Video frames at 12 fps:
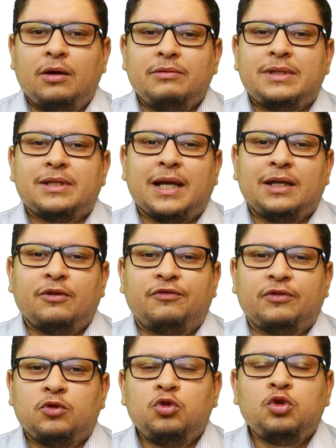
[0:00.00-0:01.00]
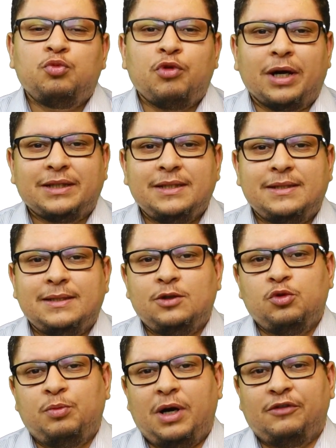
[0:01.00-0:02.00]
It's kind of good practices
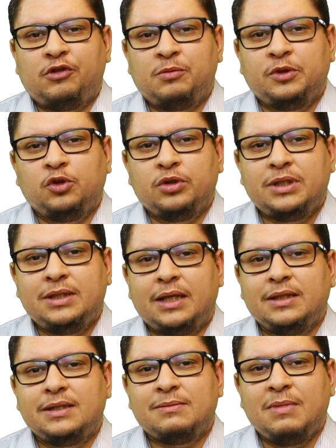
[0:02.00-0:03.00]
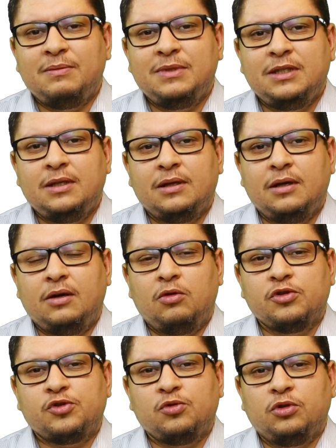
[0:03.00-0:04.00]
to perform an audit, and it's maybe
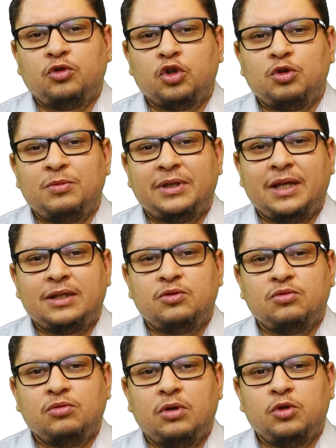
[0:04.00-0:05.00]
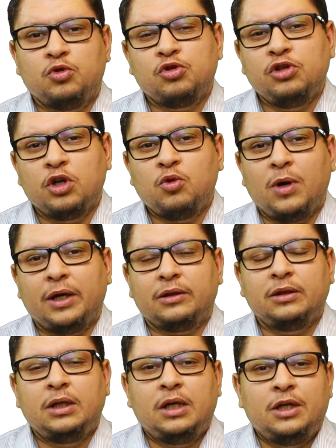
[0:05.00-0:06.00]
also a document that you should
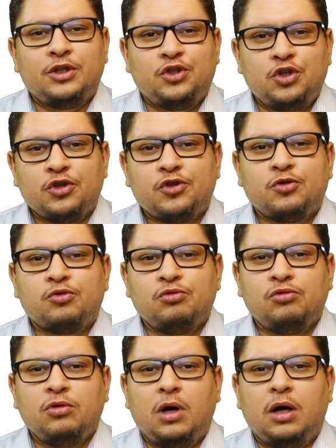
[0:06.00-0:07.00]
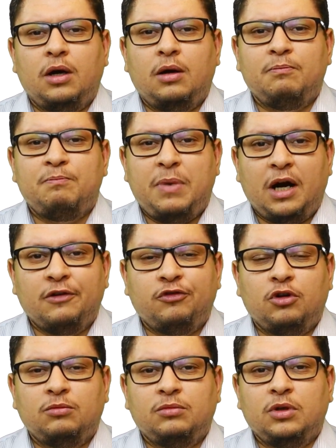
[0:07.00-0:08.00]
acquire just to
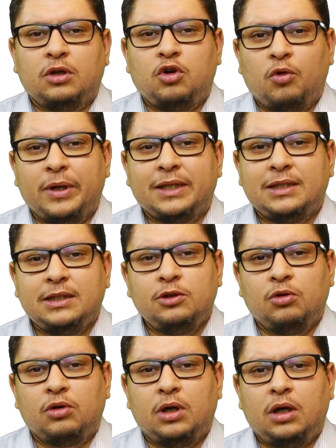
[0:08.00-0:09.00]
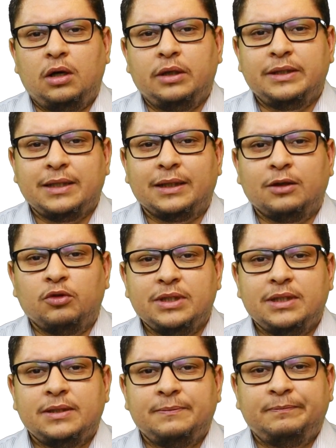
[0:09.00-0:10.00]
perform correctly your internal
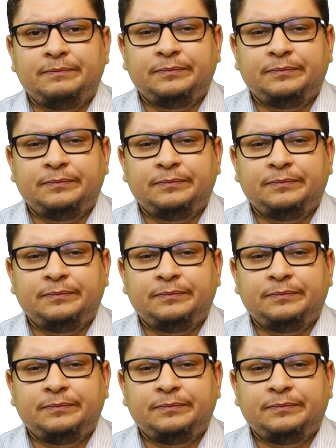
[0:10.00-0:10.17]
audit.